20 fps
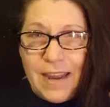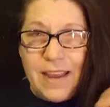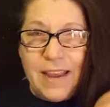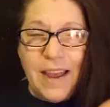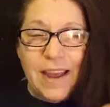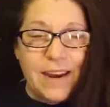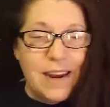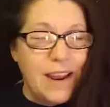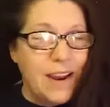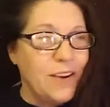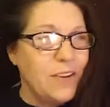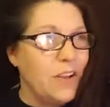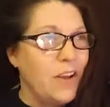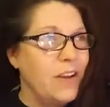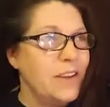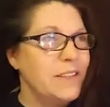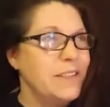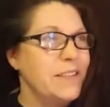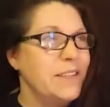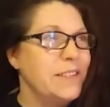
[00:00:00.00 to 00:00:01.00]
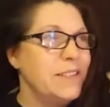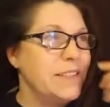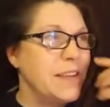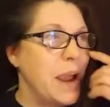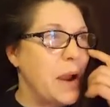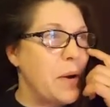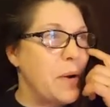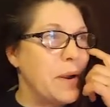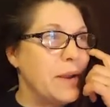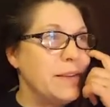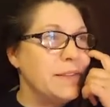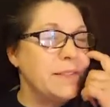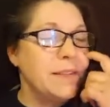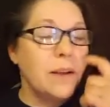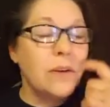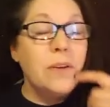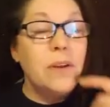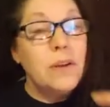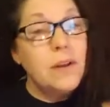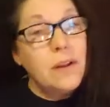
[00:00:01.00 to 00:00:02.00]
any kind of hair loss is scary.
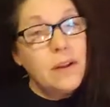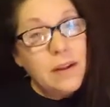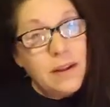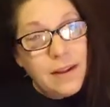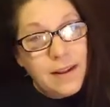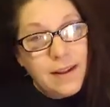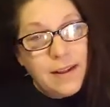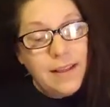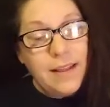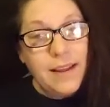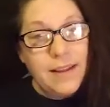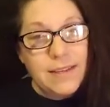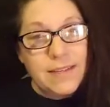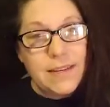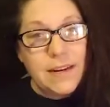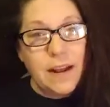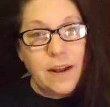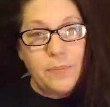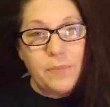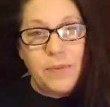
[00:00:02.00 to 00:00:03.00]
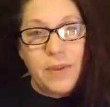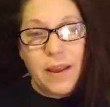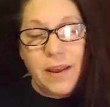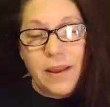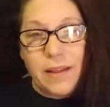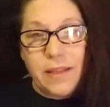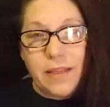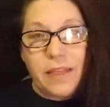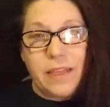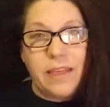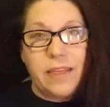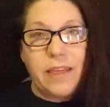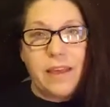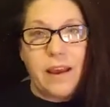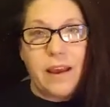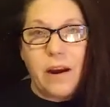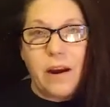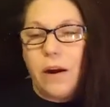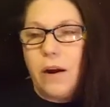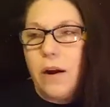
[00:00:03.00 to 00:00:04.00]
So that's an update
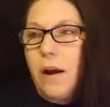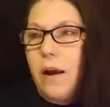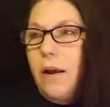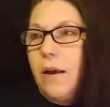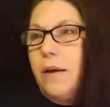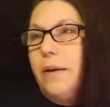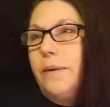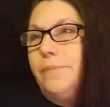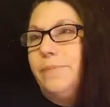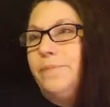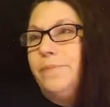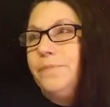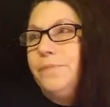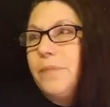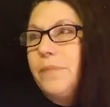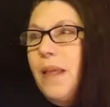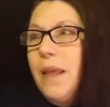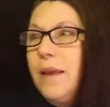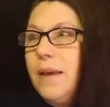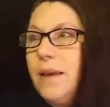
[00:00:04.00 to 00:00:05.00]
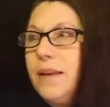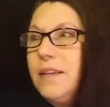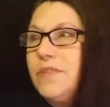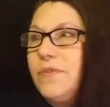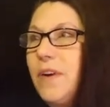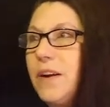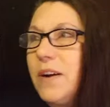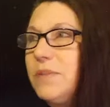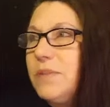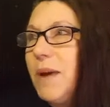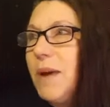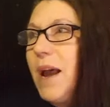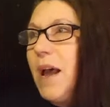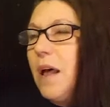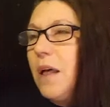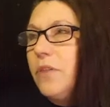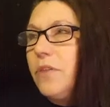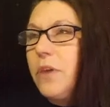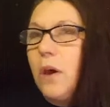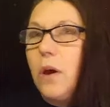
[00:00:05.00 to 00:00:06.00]
there. Um, as far as my
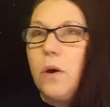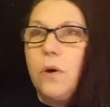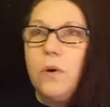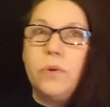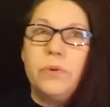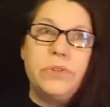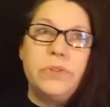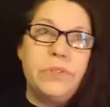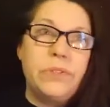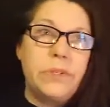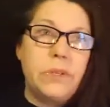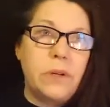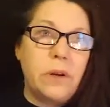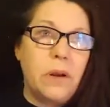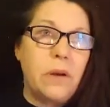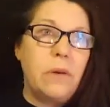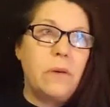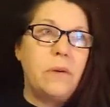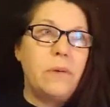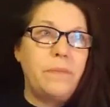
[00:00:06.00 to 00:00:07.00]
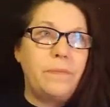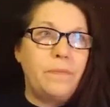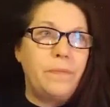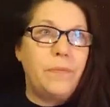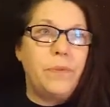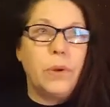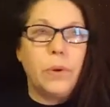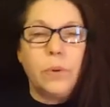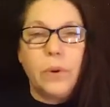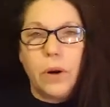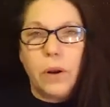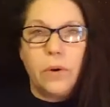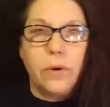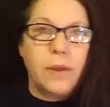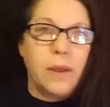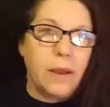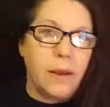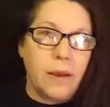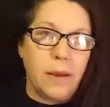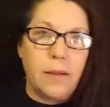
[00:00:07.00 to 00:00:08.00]
health goes, you know, I'm doing
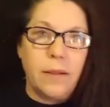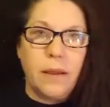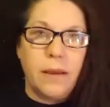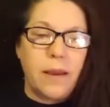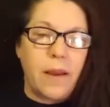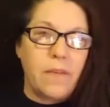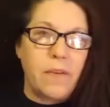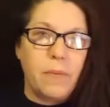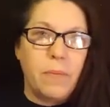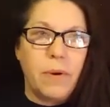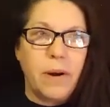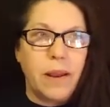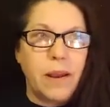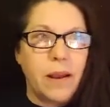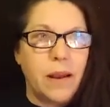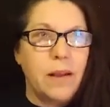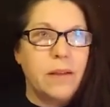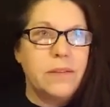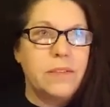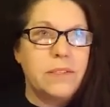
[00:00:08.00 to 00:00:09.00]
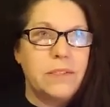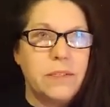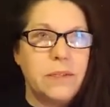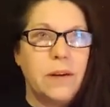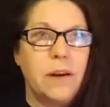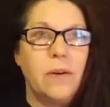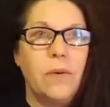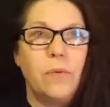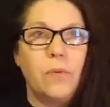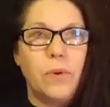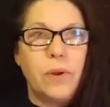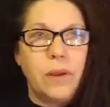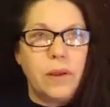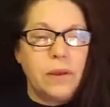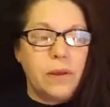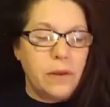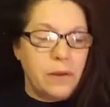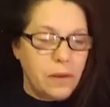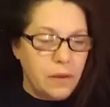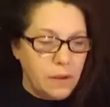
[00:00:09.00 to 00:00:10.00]
okay. Like everybody else, you know,
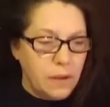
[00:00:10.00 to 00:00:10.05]
we